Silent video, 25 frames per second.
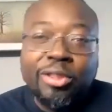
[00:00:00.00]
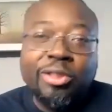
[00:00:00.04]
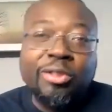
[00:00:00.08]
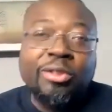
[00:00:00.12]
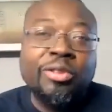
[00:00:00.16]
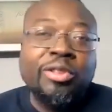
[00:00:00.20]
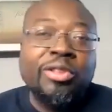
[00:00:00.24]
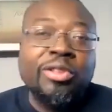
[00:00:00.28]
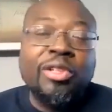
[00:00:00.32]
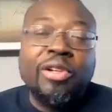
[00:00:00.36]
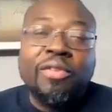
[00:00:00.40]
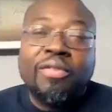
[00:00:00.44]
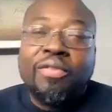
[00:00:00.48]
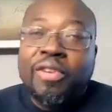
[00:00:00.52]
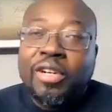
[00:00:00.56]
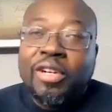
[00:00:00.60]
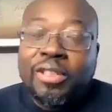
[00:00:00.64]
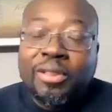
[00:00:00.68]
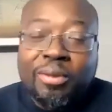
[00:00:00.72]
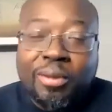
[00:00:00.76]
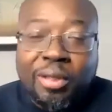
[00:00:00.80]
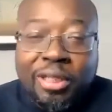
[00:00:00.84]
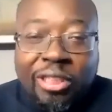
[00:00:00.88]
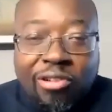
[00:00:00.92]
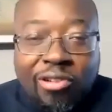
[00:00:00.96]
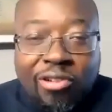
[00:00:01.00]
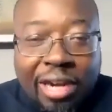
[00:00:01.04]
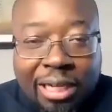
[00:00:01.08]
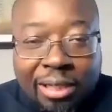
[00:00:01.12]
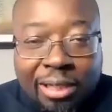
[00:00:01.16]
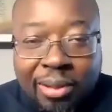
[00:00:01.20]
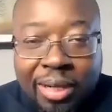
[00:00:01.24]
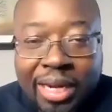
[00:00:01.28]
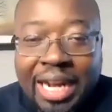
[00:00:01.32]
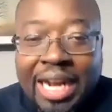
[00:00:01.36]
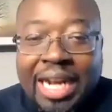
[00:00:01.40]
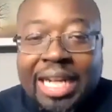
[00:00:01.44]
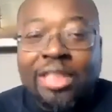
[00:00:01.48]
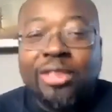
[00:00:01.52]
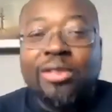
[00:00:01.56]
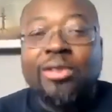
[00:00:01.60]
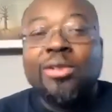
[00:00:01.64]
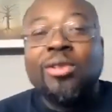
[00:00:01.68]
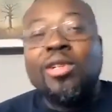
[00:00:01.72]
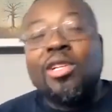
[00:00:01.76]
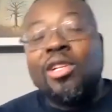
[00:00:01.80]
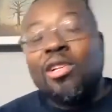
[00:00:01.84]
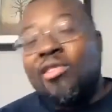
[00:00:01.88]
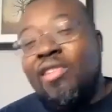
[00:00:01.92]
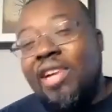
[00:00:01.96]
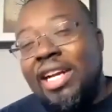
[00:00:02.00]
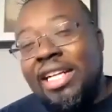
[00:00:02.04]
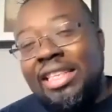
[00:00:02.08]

You know, you you the first one to graduate high school.